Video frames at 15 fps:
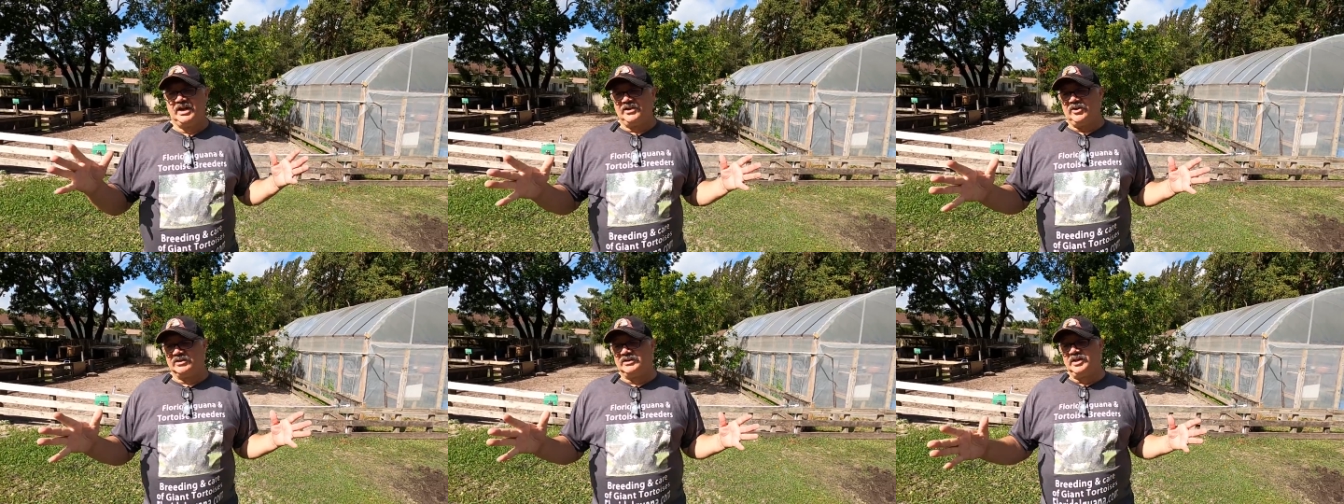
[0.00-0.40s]

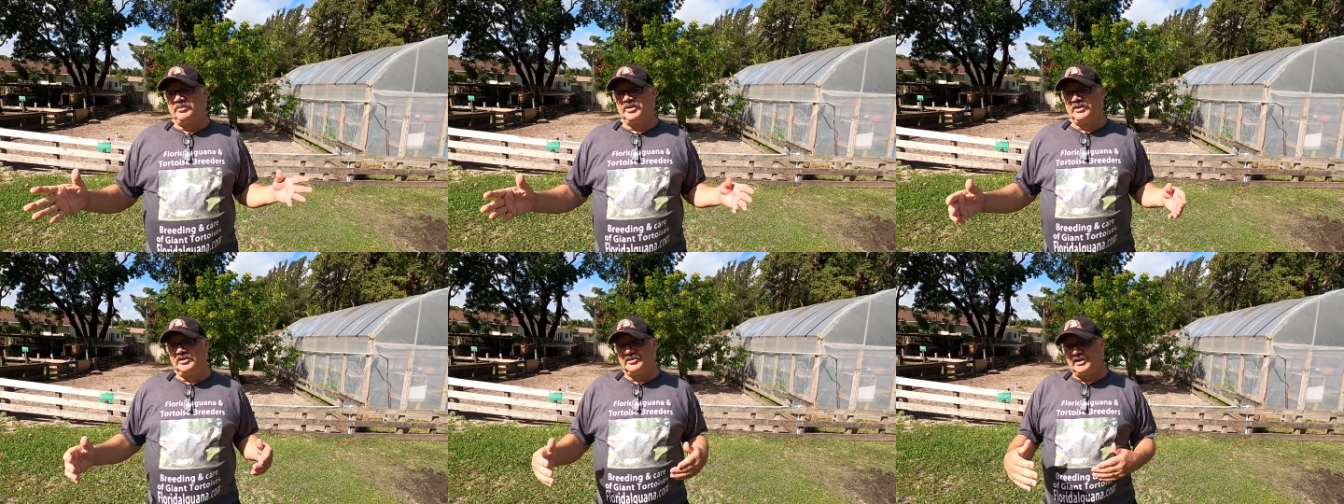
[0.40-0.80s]
and our
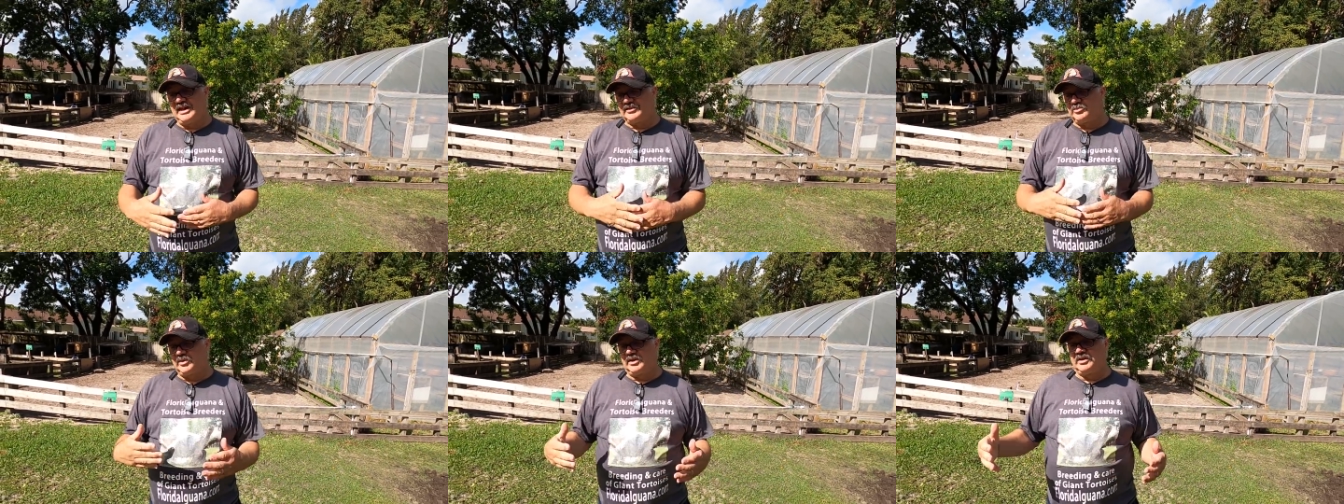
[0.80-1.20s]
liberties. And
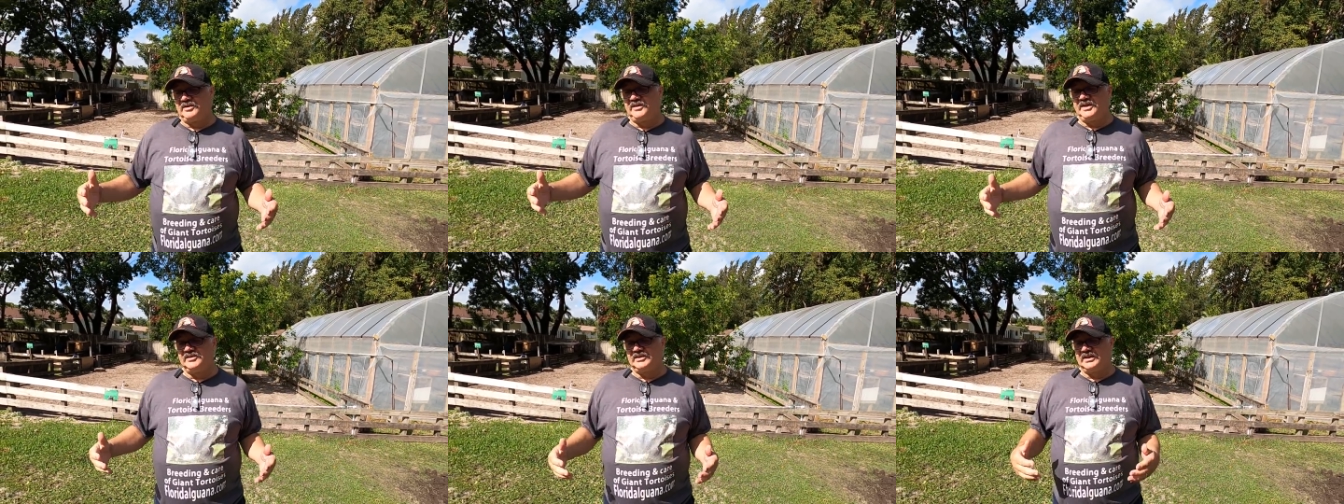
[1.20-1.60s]
that's one of
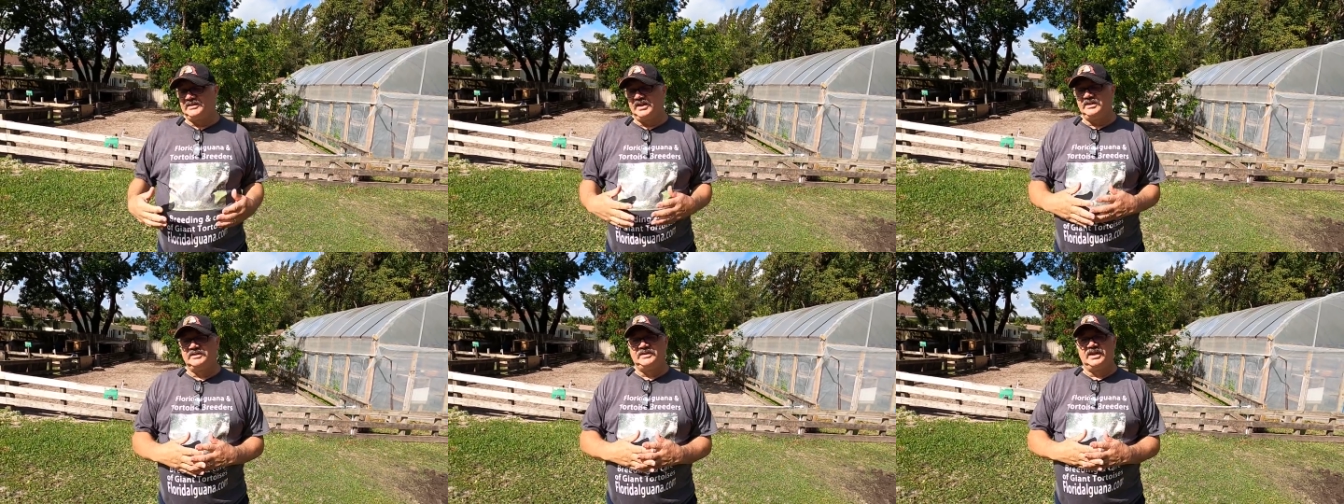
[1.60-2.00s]
the things
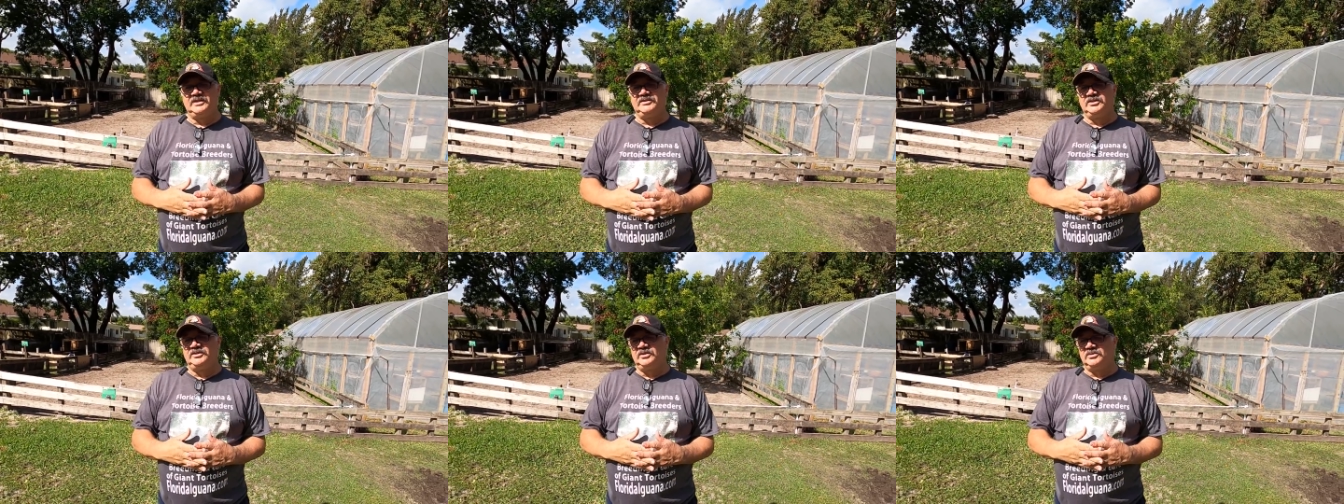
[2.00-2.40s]
that they
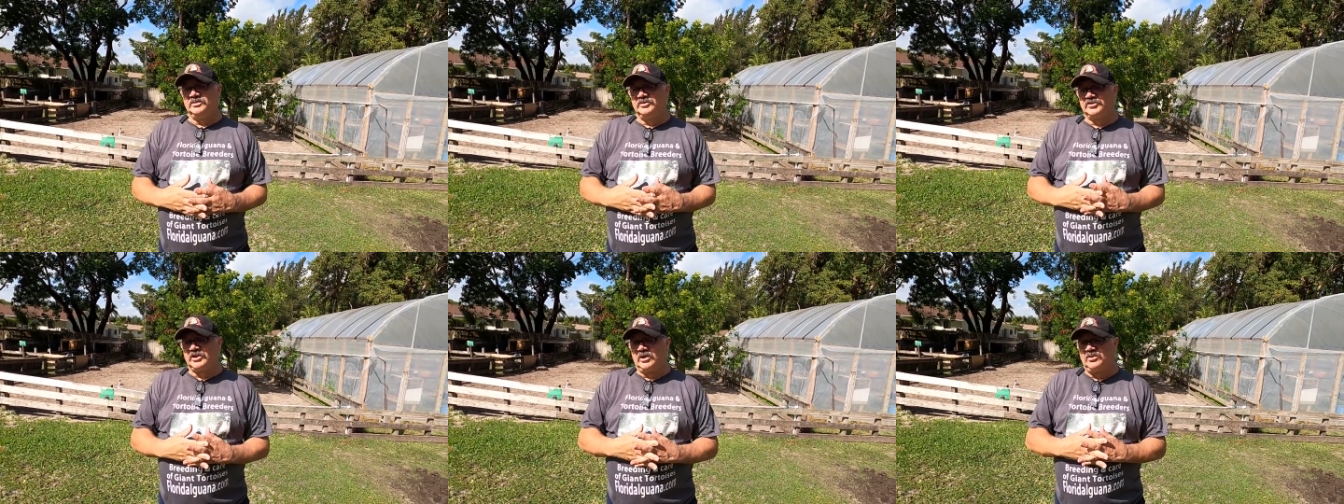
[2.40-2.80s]
intend to
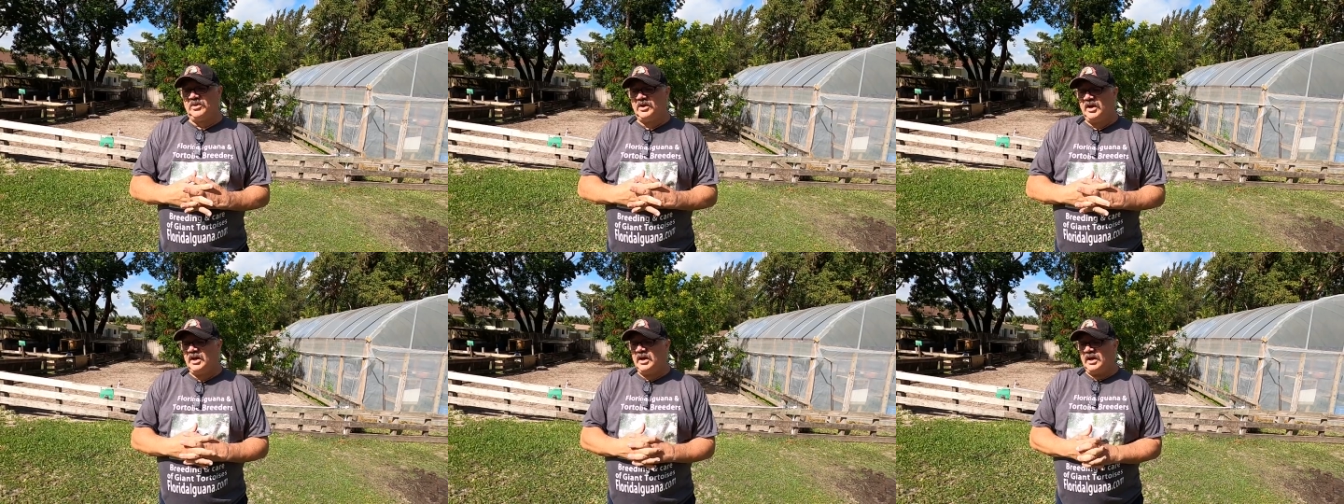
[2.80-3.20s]
do.
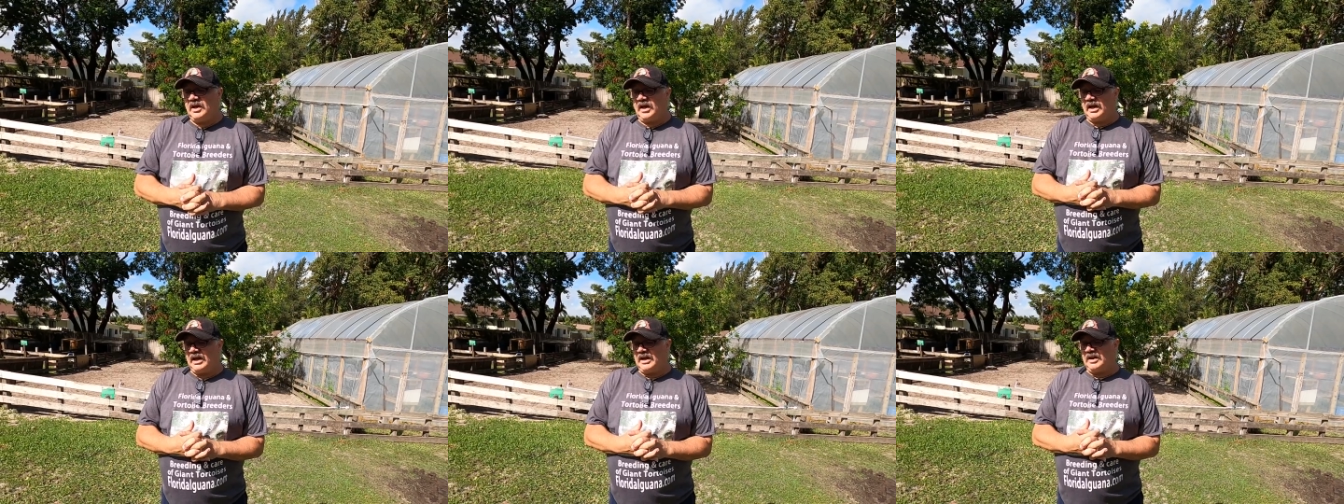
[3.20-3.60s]
So,
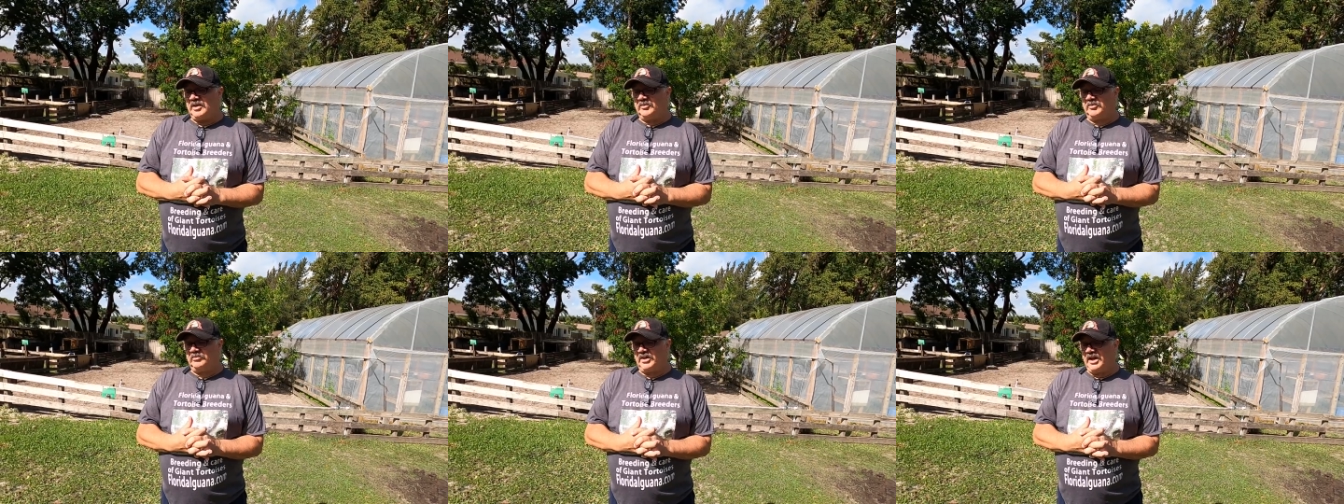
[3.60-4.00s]

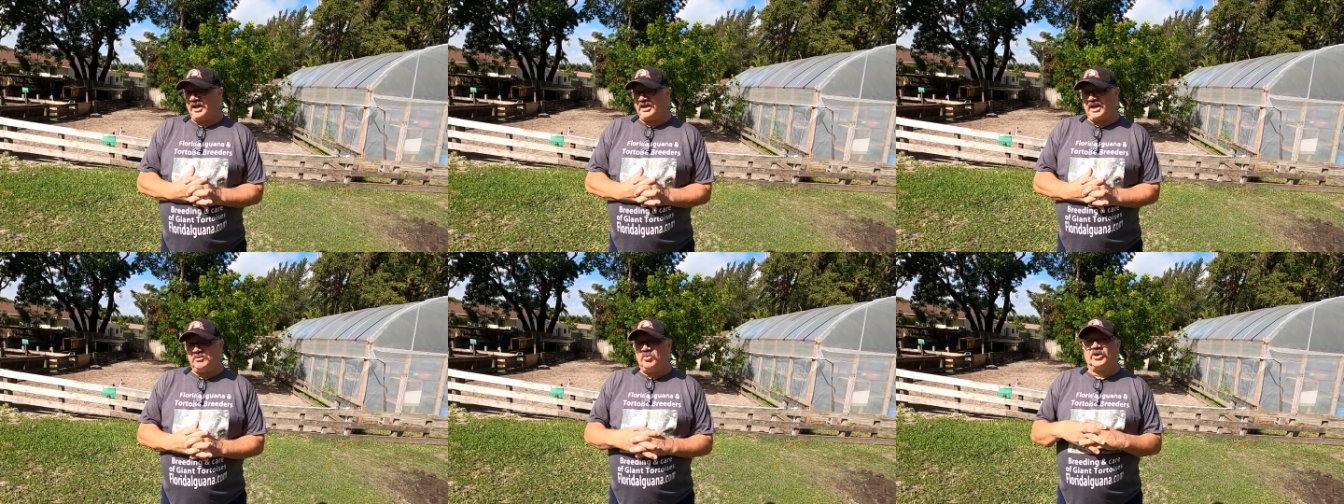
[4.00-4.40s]

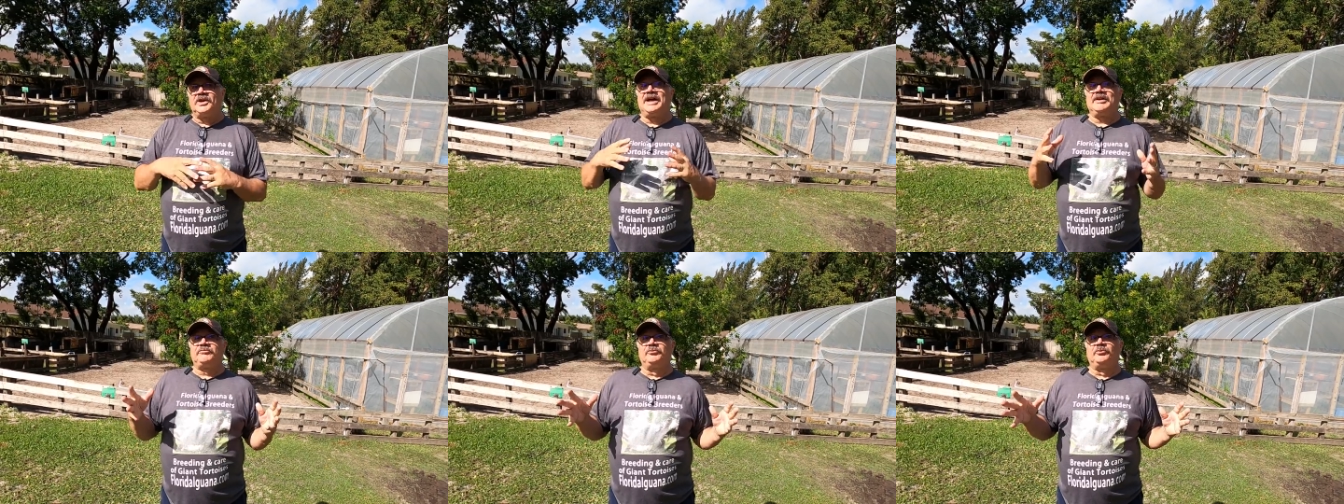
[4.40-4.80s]
and
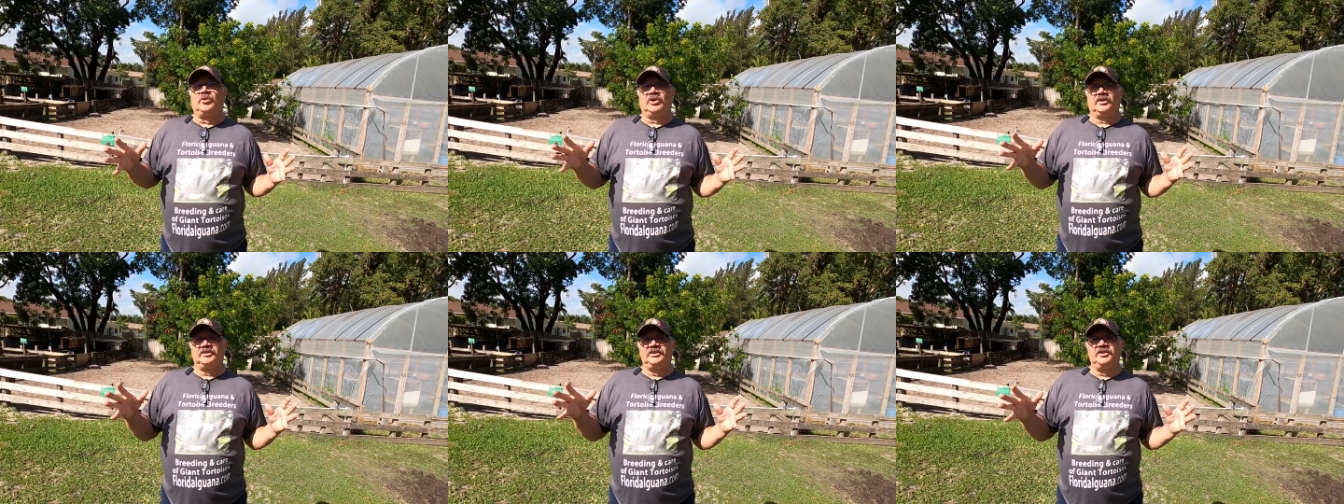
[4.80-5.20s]
we're not
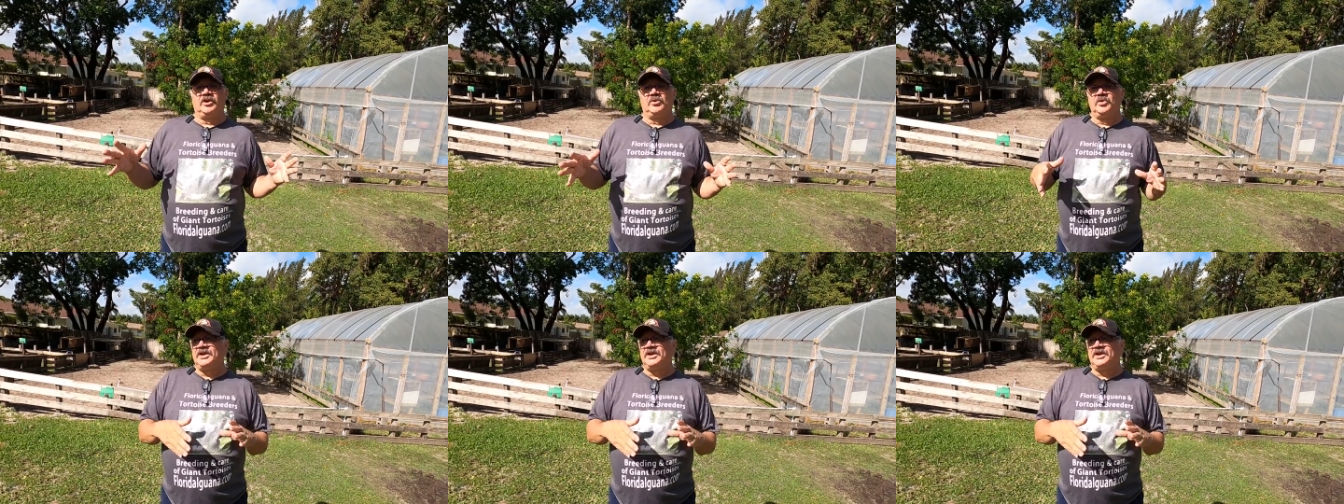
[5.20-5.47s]
for it. You know,